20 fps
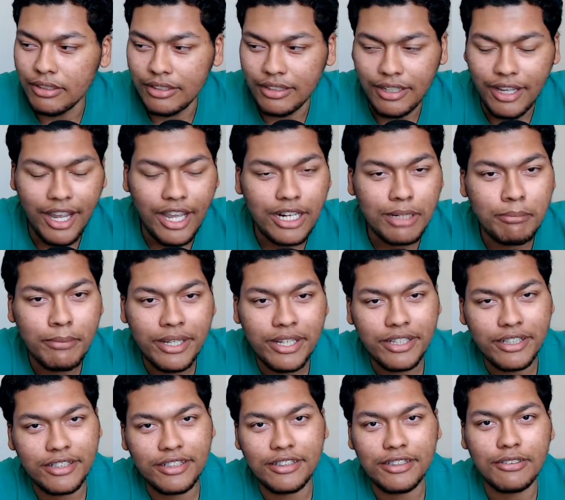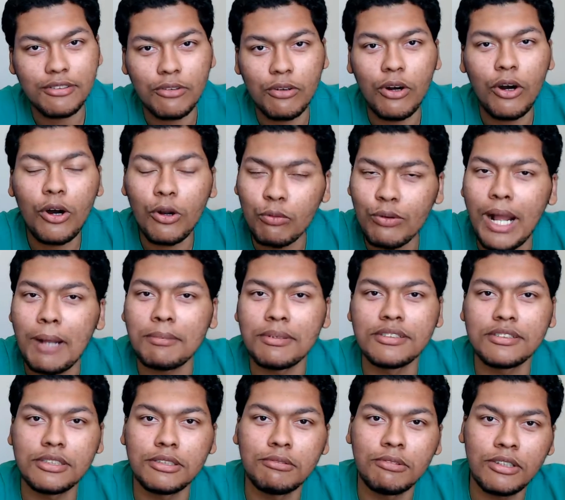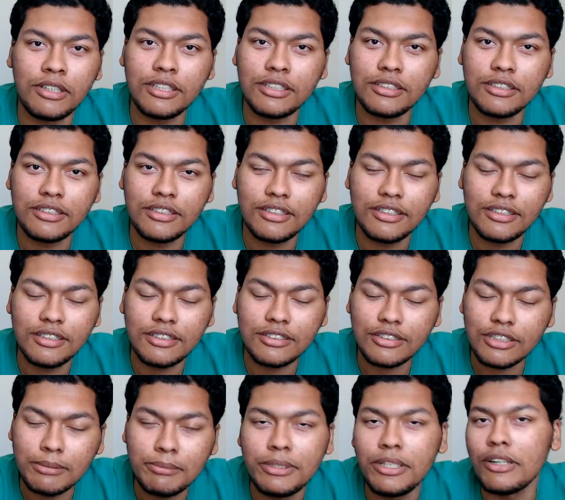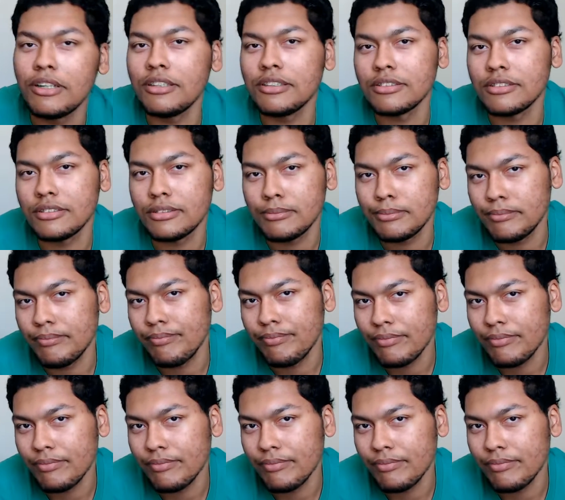anime, all wrapped into one. It's gonna be awesome.